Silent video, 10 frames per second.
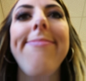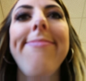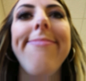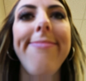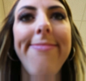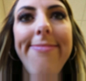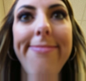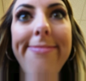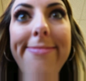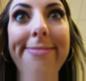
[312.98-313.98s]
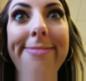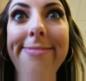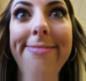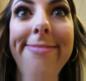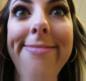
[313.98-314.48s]
I
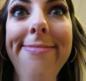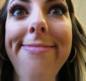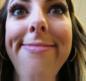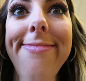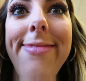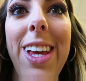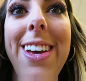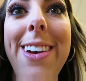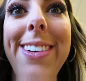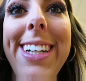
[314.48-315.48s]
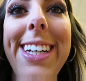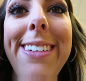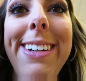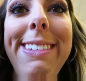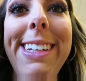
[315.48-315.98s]
mean, we were eating
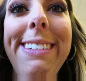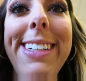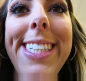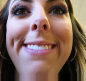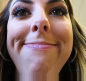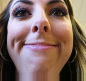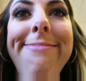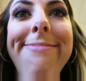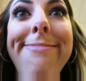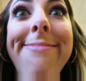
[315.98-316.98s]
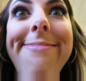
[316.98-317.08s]
at my serious. Too good, like.